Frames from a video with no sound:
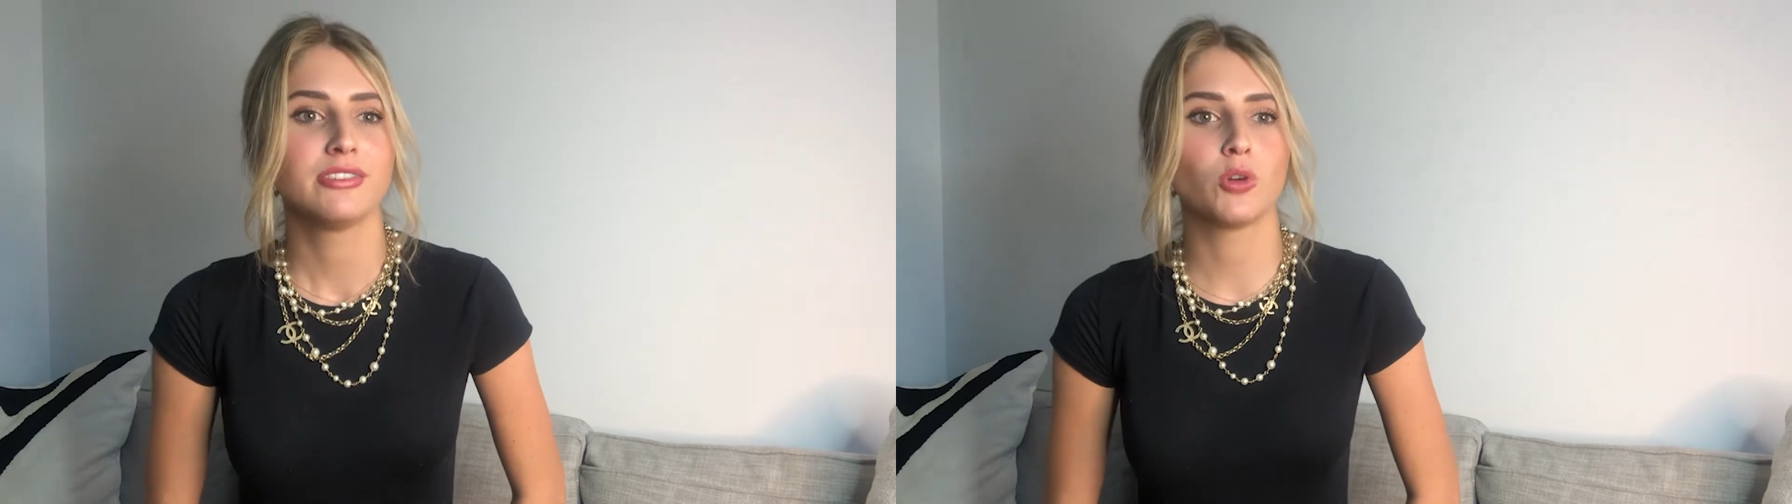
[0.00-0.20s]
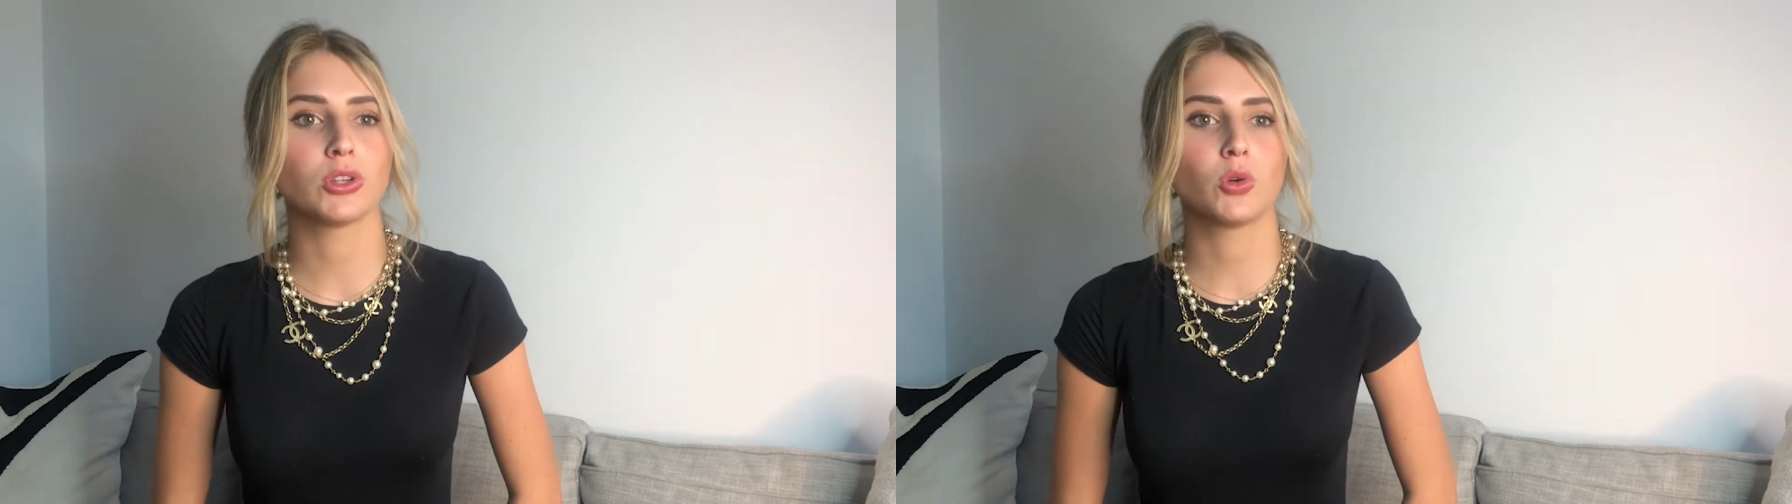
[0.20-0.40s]

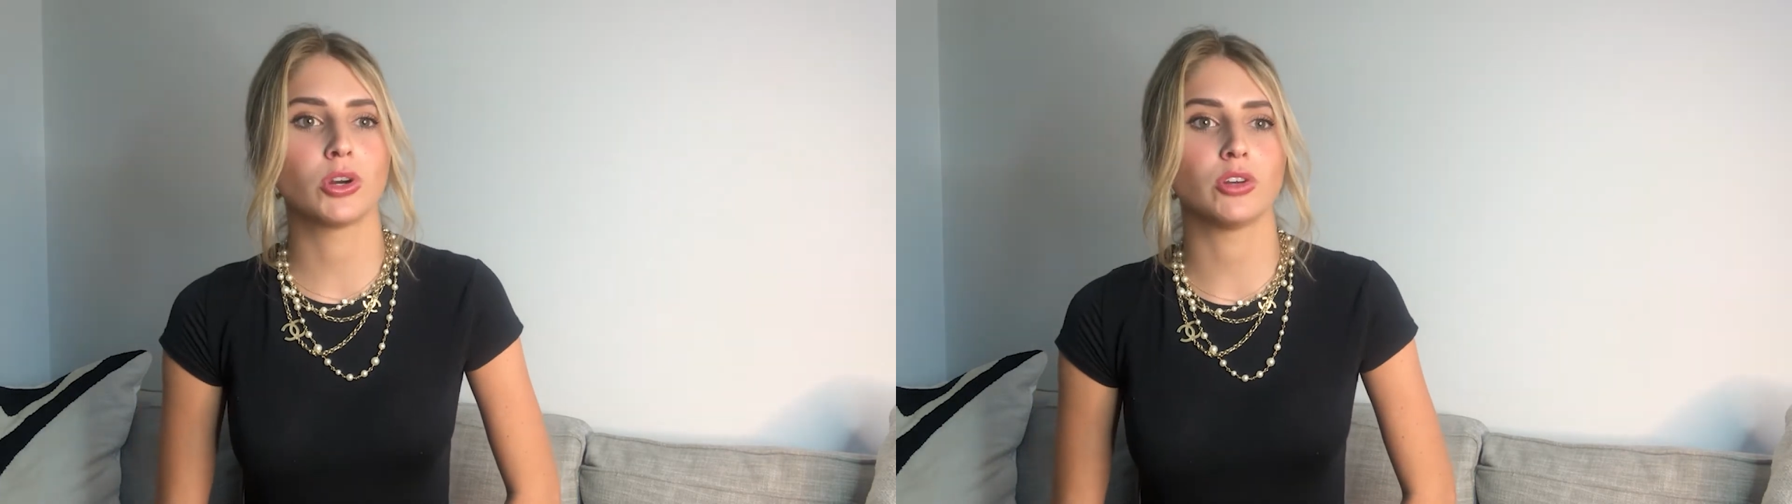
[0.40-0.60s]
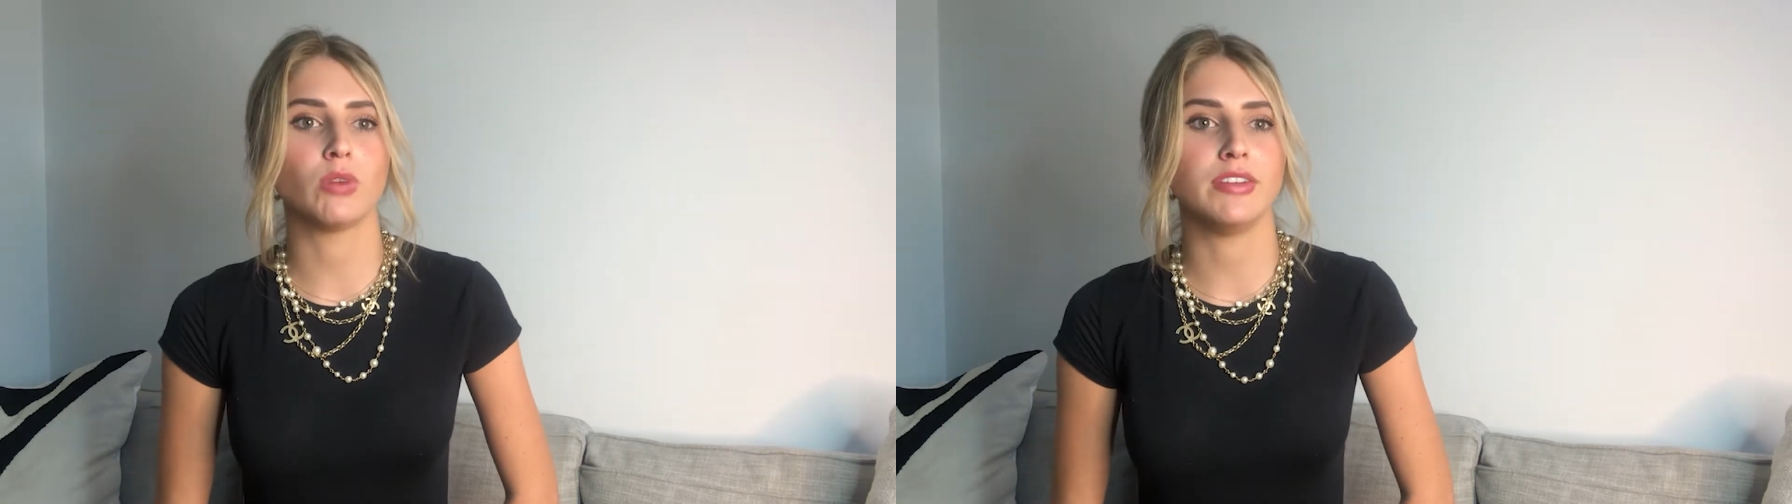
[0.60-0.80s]
Fourth
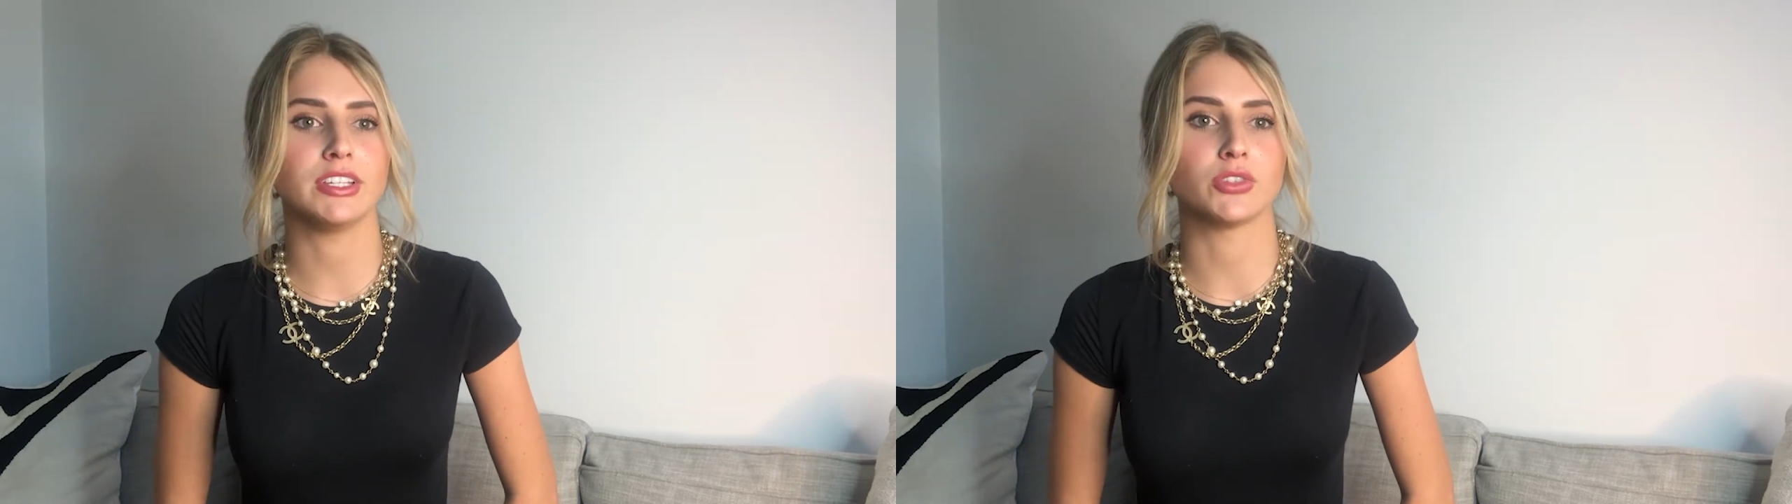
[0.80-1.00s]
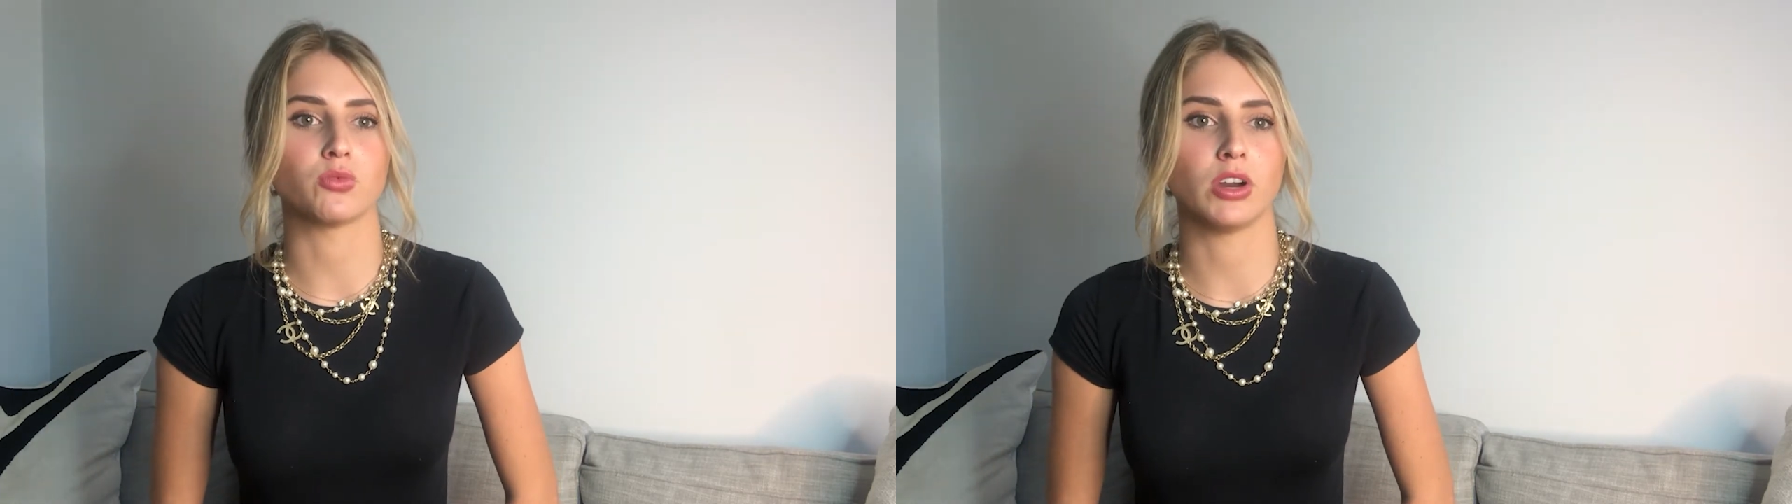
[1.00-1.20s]
quarter,
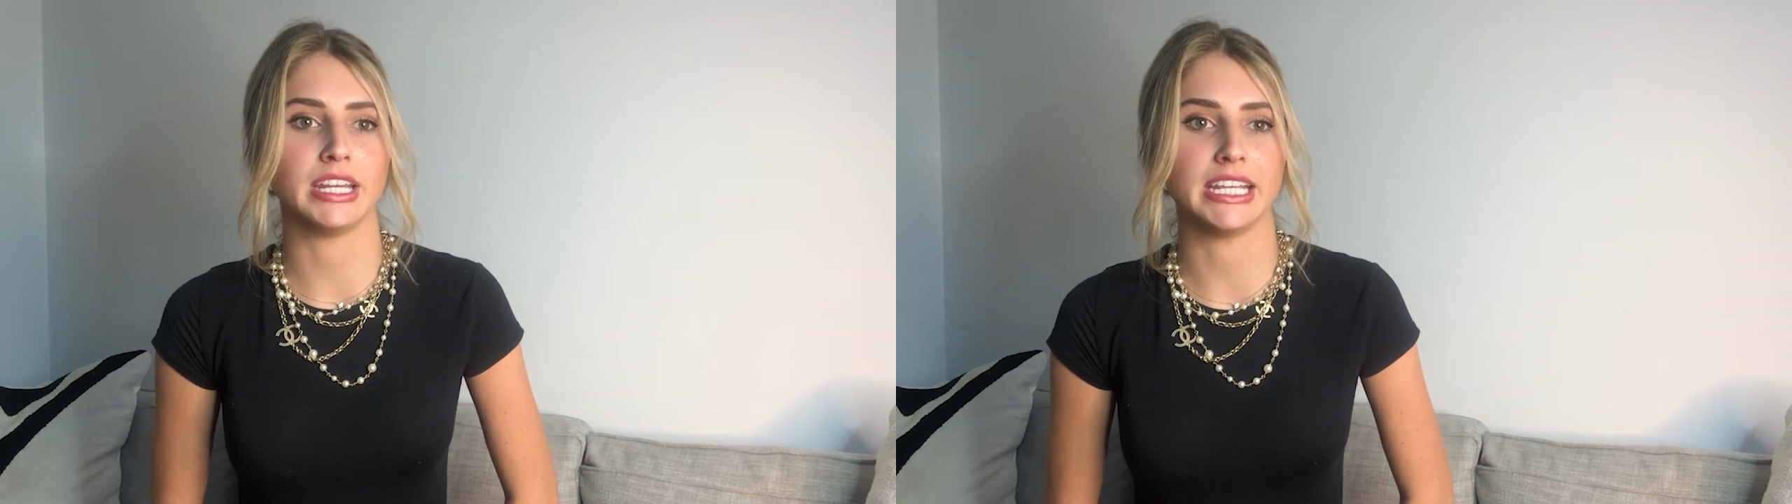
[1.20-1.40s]
Ravens run